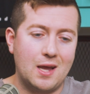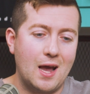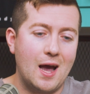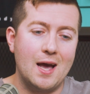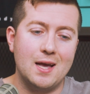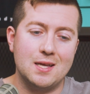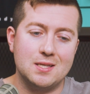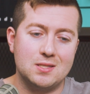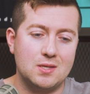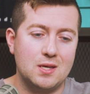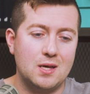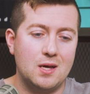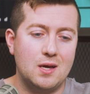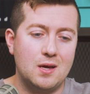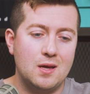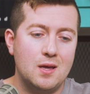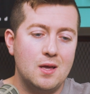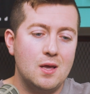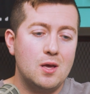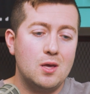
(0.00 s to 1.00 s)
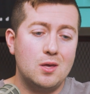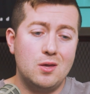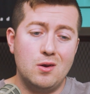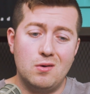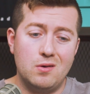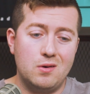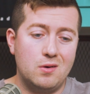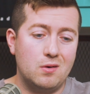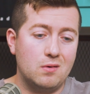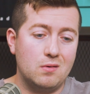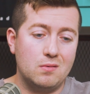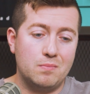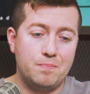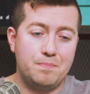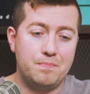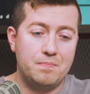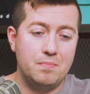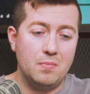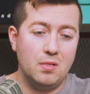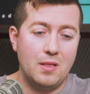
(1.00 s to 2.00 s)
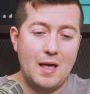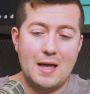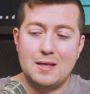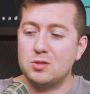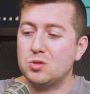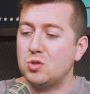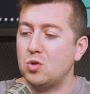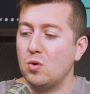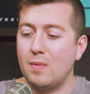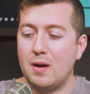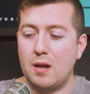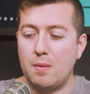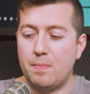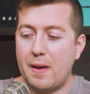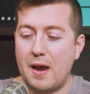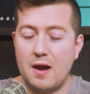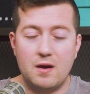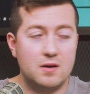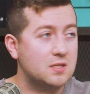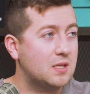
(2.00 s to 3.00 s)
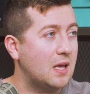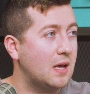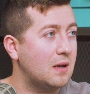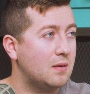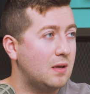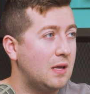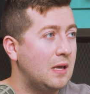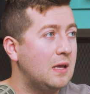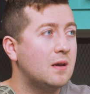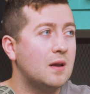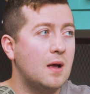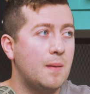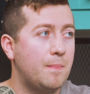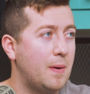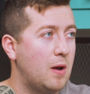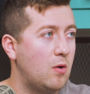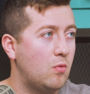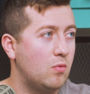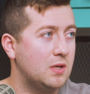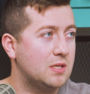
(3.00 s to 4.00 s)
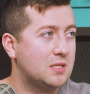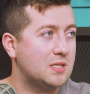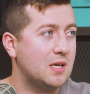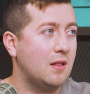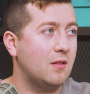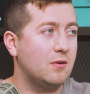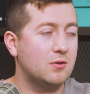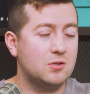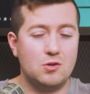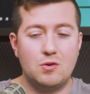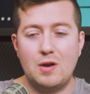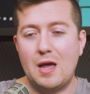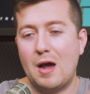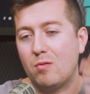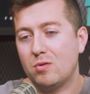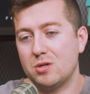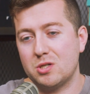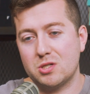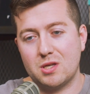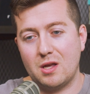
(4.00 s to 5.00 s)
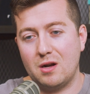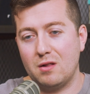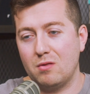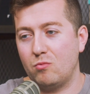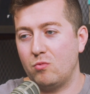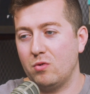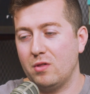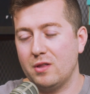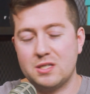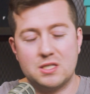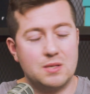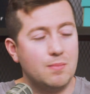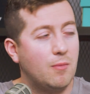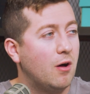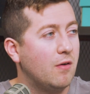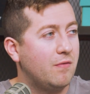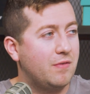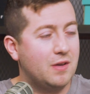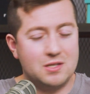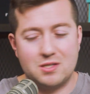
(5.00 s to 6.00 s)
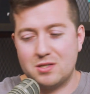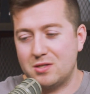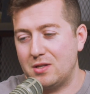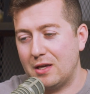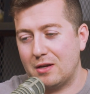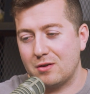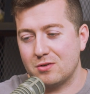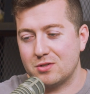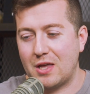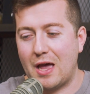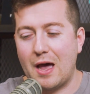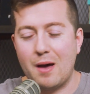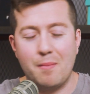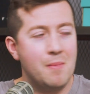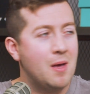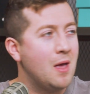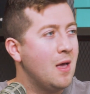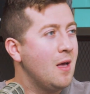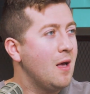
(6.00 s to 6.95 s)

guys. You're letting too many pairs get eaten up by resellers, so now we're just going to release them all via sneakers app.